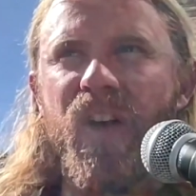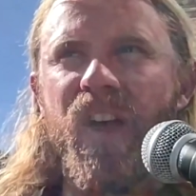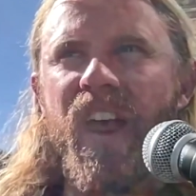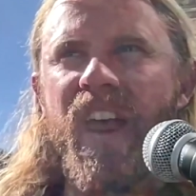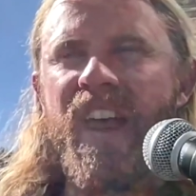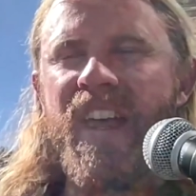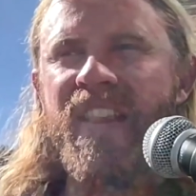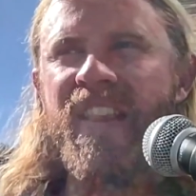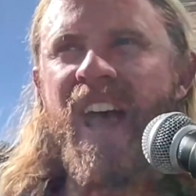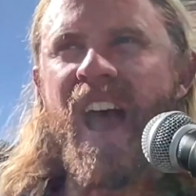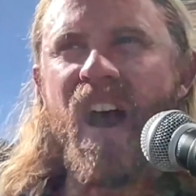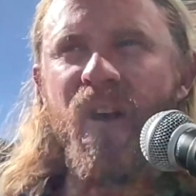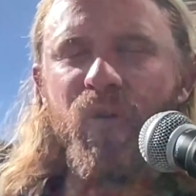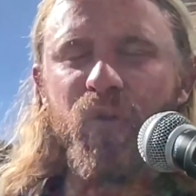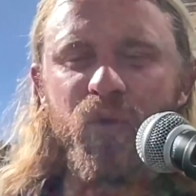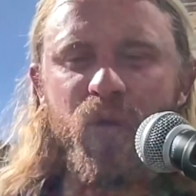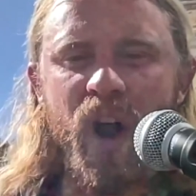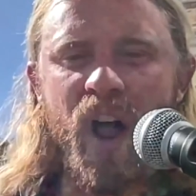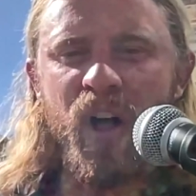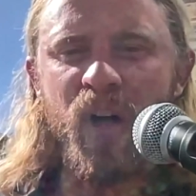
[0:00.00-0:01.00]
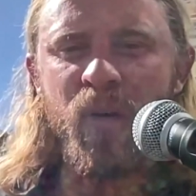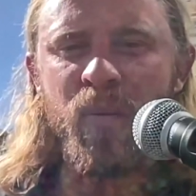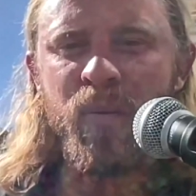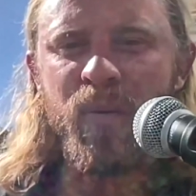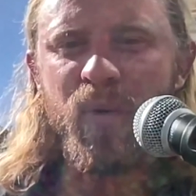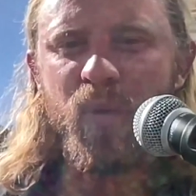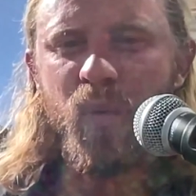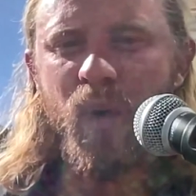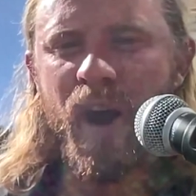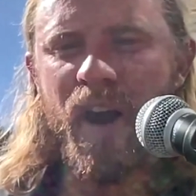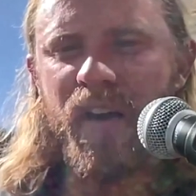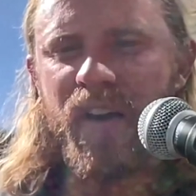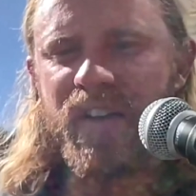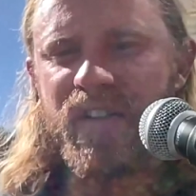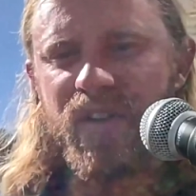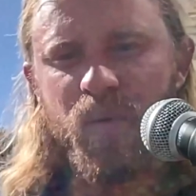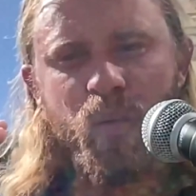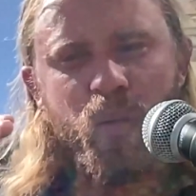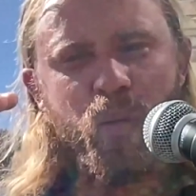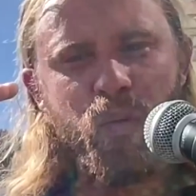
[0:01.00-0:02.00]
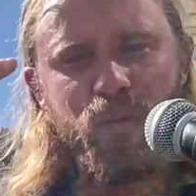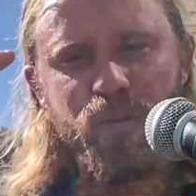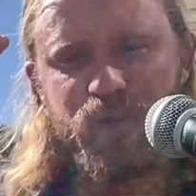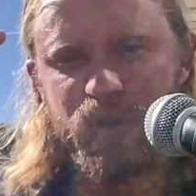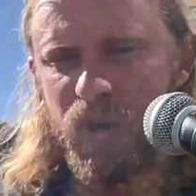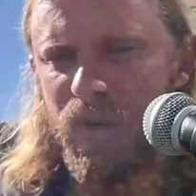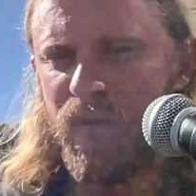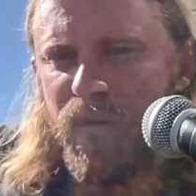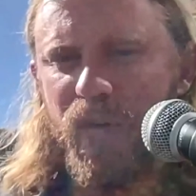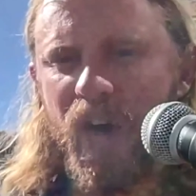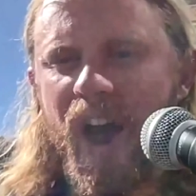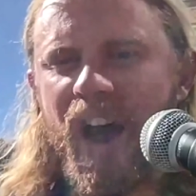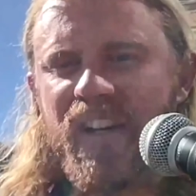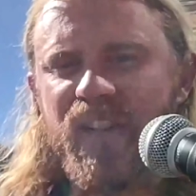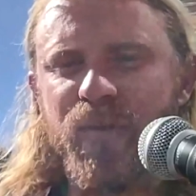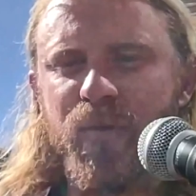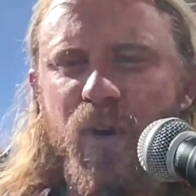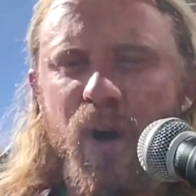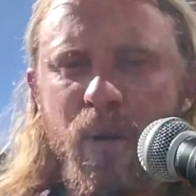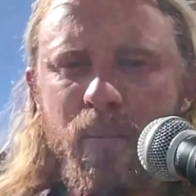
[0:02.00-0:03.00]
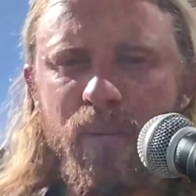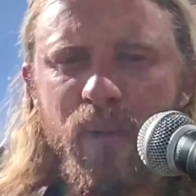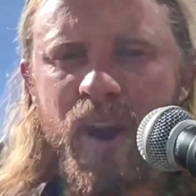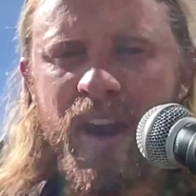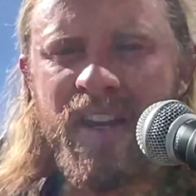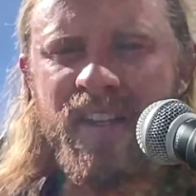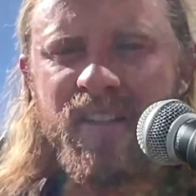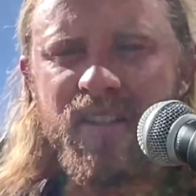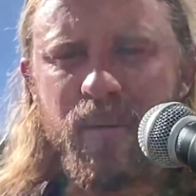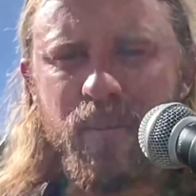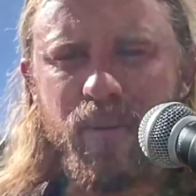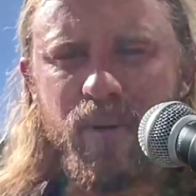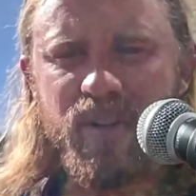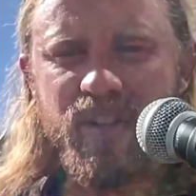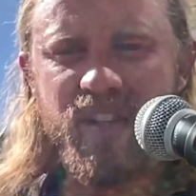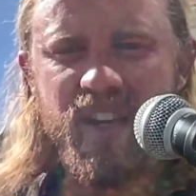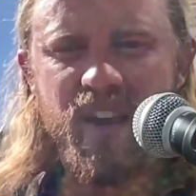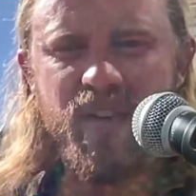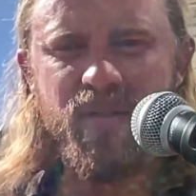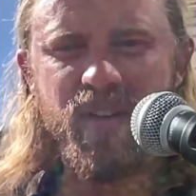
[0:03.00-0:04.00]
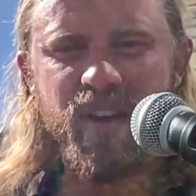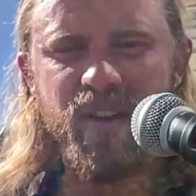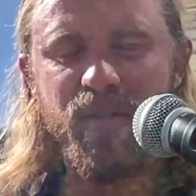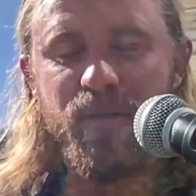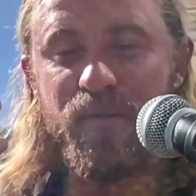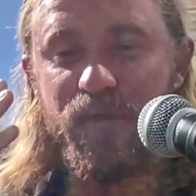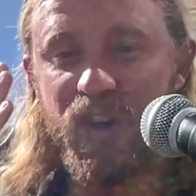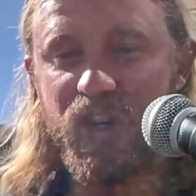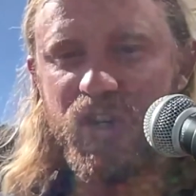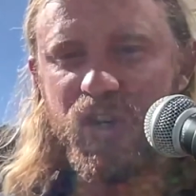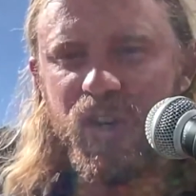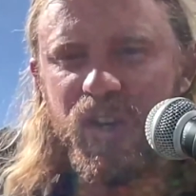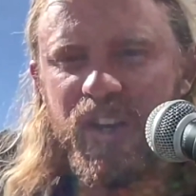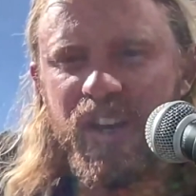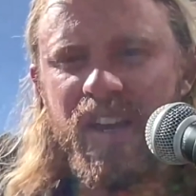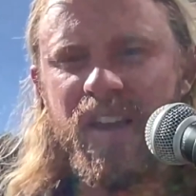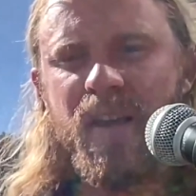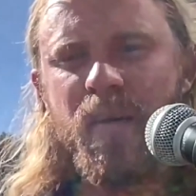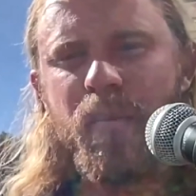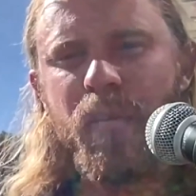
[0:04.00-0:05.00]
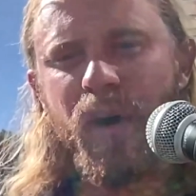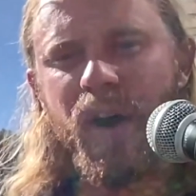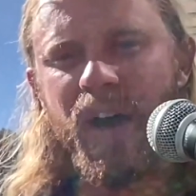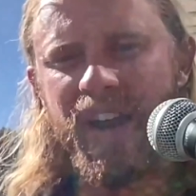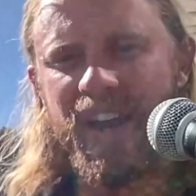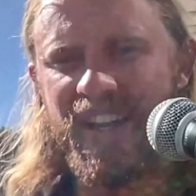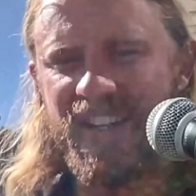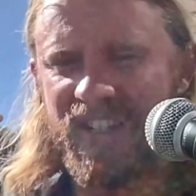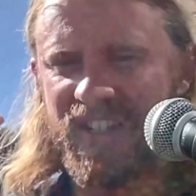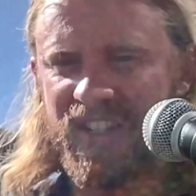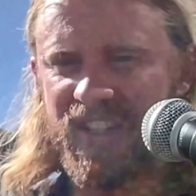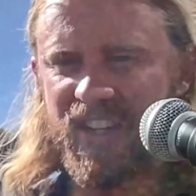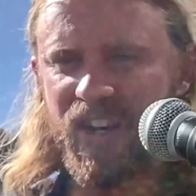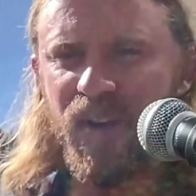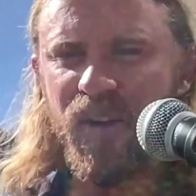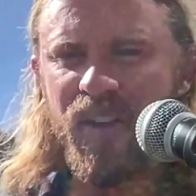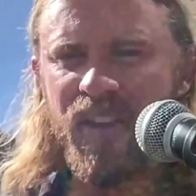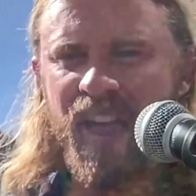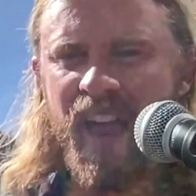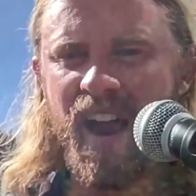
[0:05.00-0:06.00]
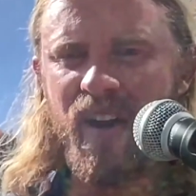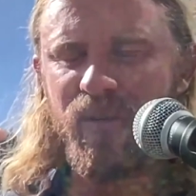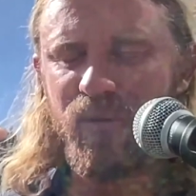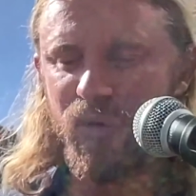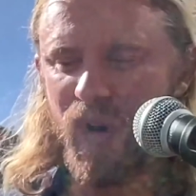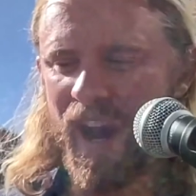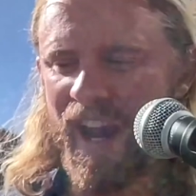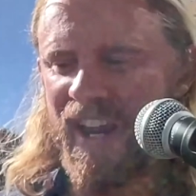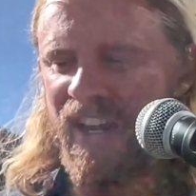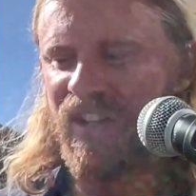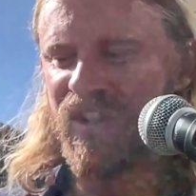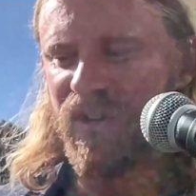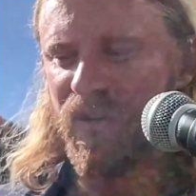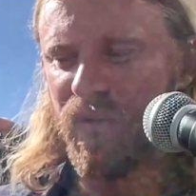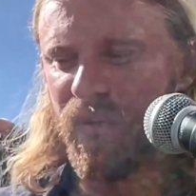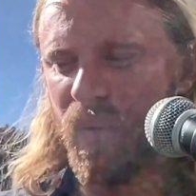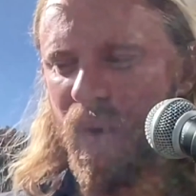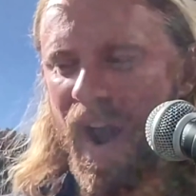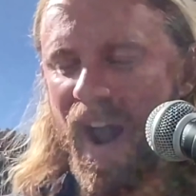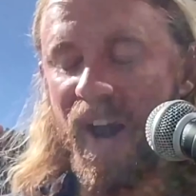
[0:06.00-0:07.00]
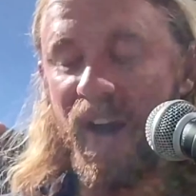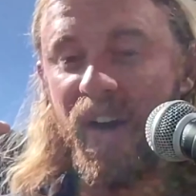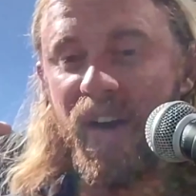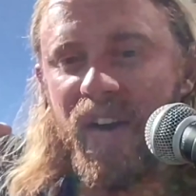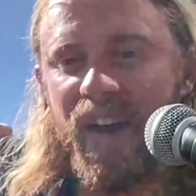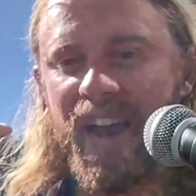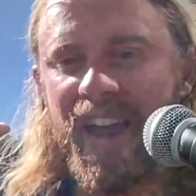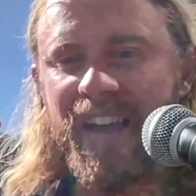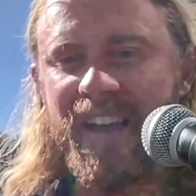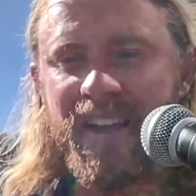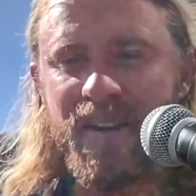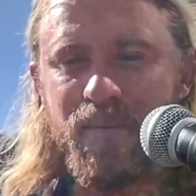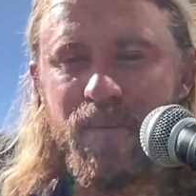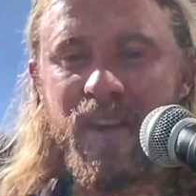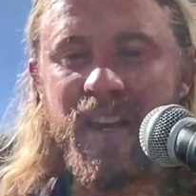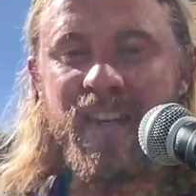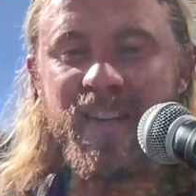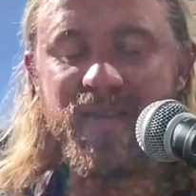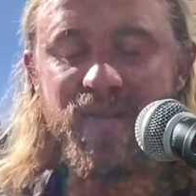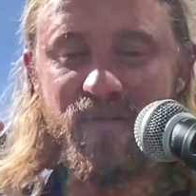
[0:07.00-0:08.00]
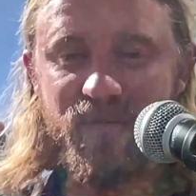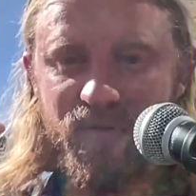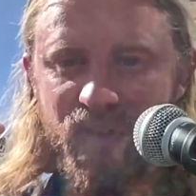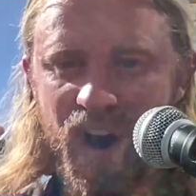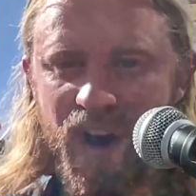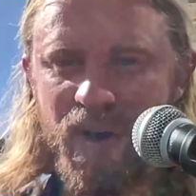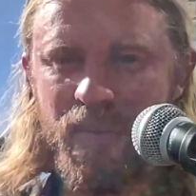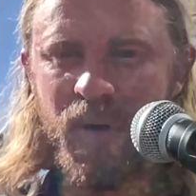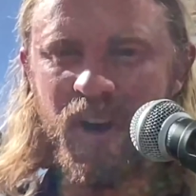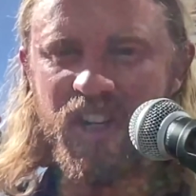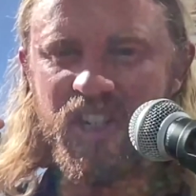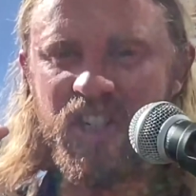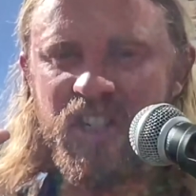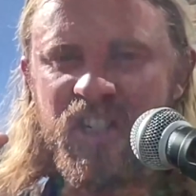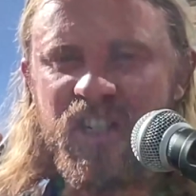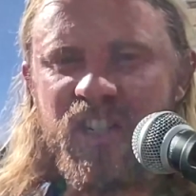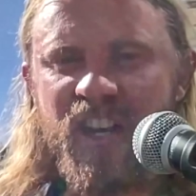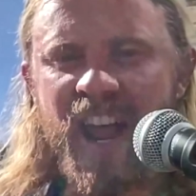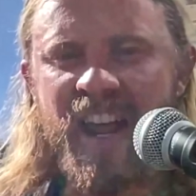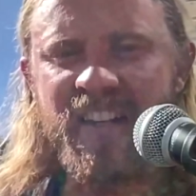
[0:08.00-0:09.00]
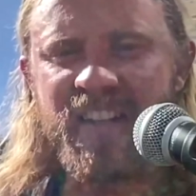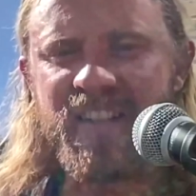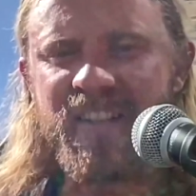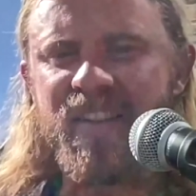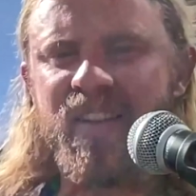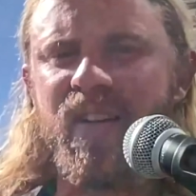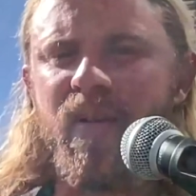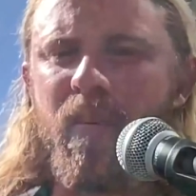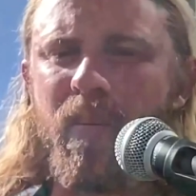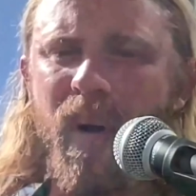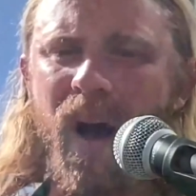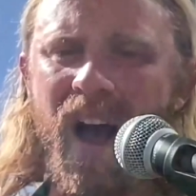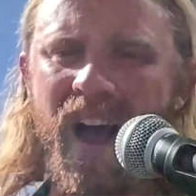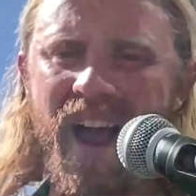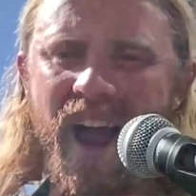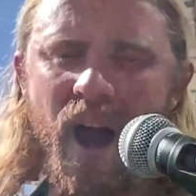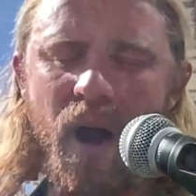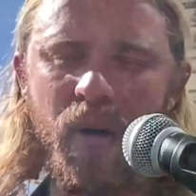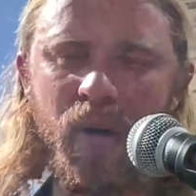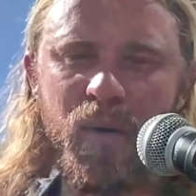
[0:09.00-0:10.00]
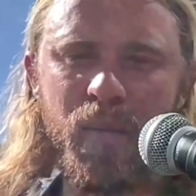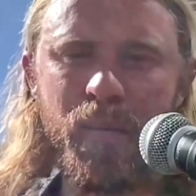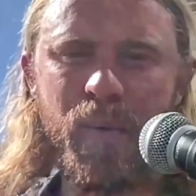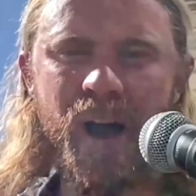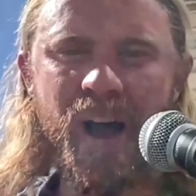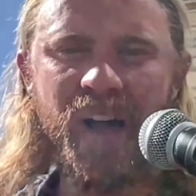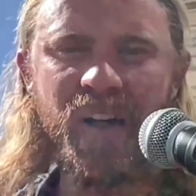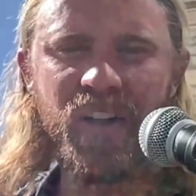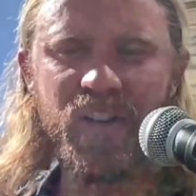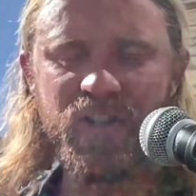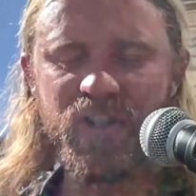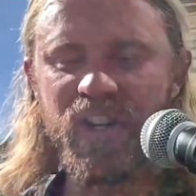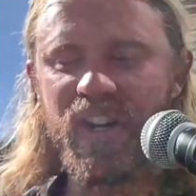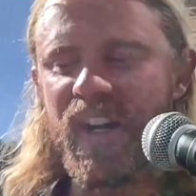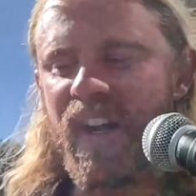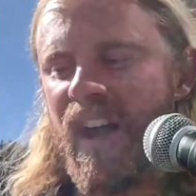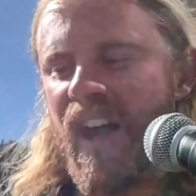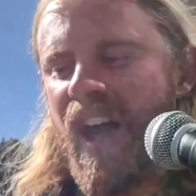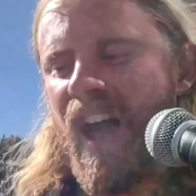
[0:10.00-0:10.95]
in that realm where it's too fast for our brain to perceive it visually, but it's still in that range of where it can be very much sensed by our biology.